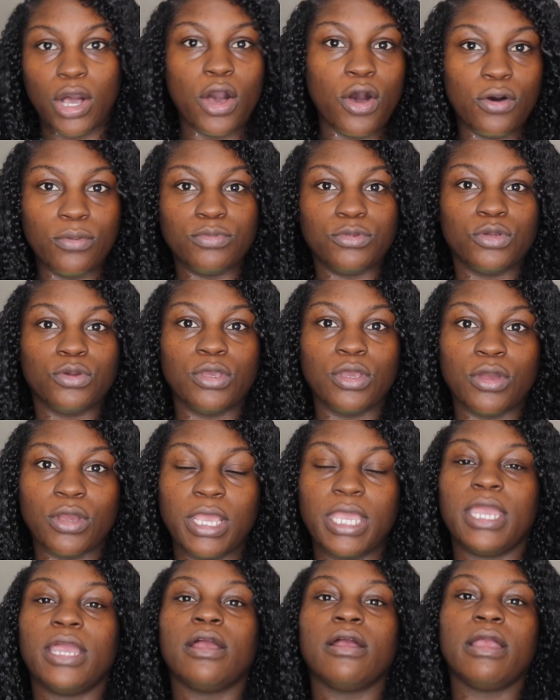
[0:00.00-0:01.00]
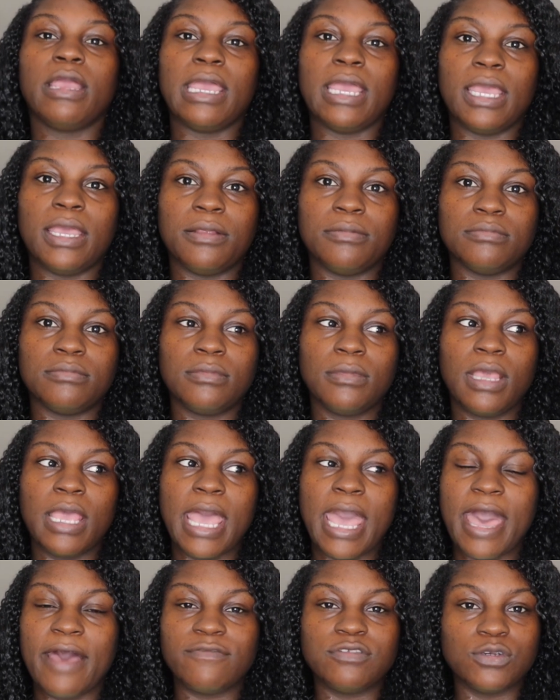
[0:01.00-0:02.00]
comb through your hair and
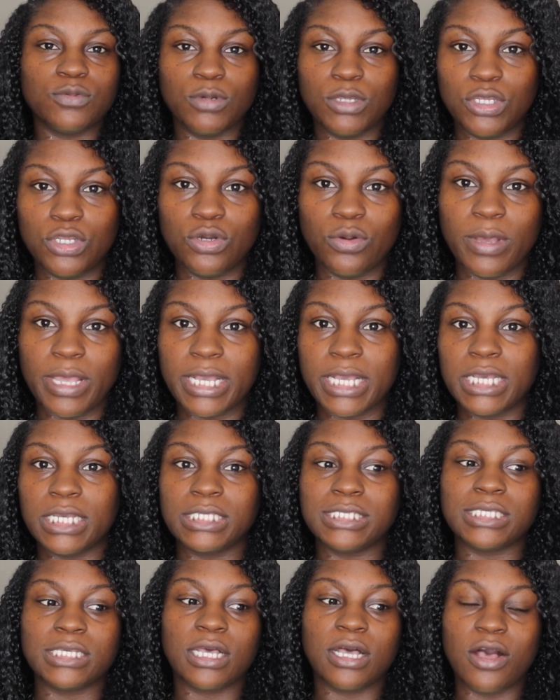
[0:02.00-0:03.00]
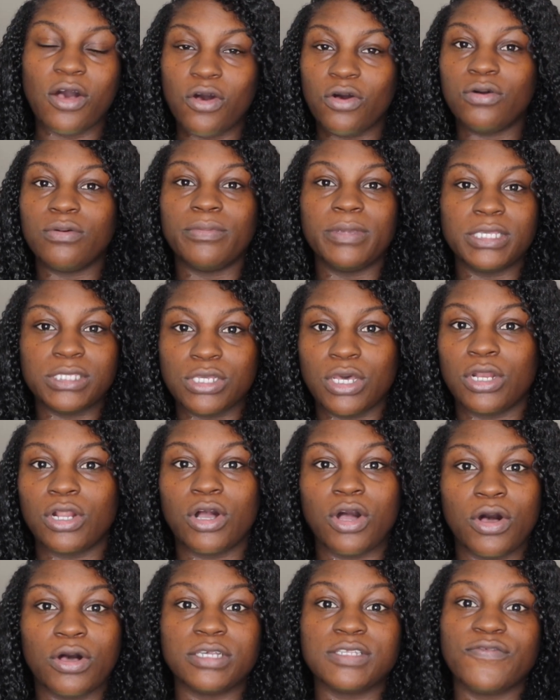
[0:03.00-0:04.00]
have to redo it, because comb is going
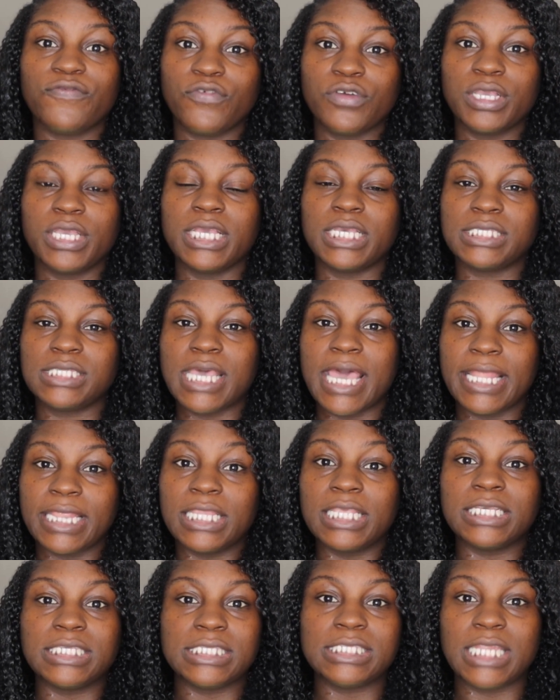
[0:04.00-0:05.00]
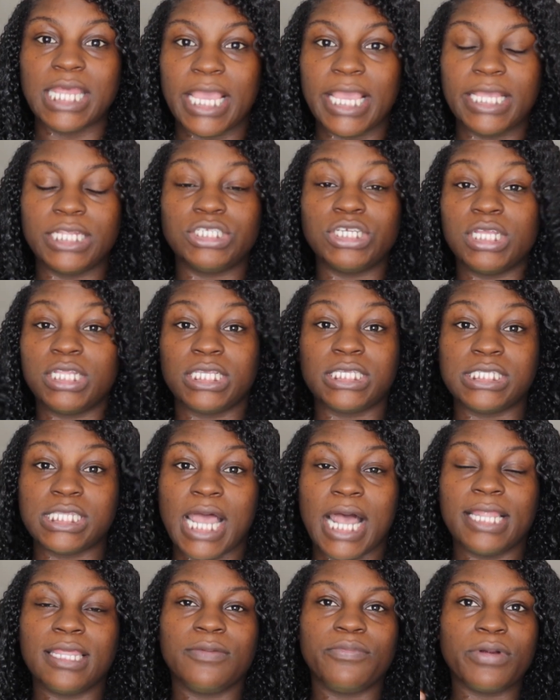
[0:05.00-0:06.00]
to cause frizz at this stage in the
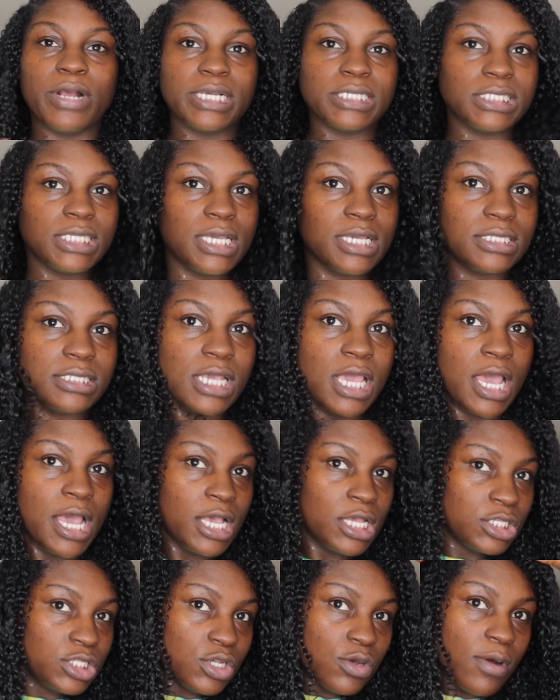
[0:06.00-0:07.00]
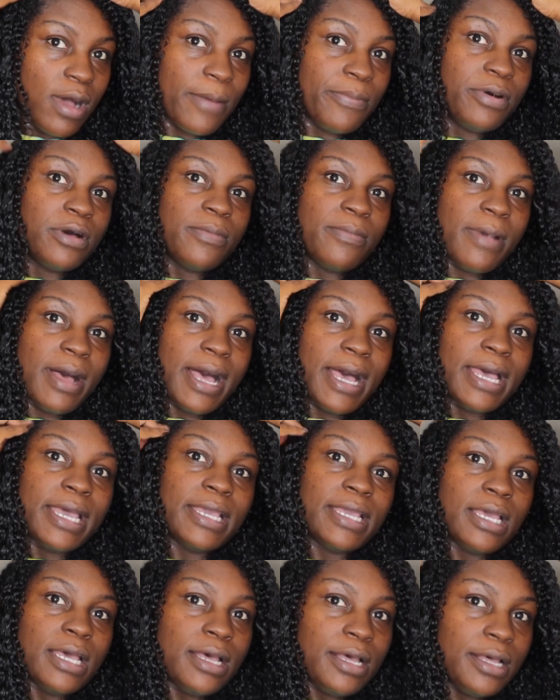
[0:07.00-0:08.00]
styling process. So I put my